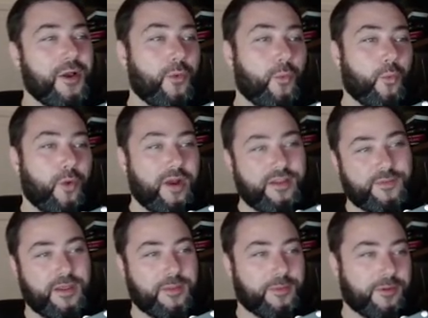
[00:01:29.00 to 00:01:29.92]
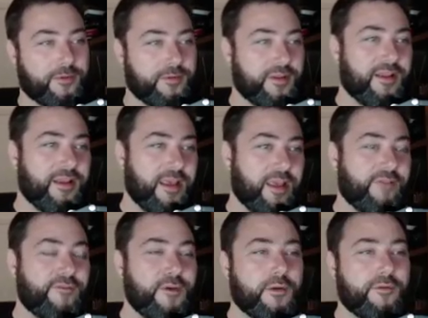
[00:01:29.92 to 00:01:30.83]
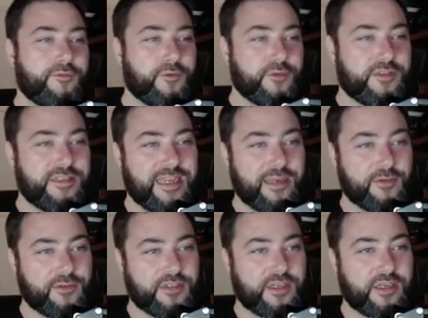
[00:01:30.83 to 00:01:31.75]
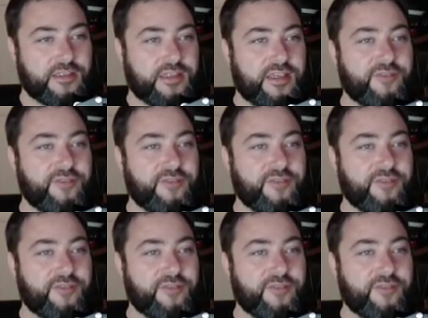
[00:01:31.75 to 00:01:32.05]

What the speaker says: White people, if you can afford to downsize,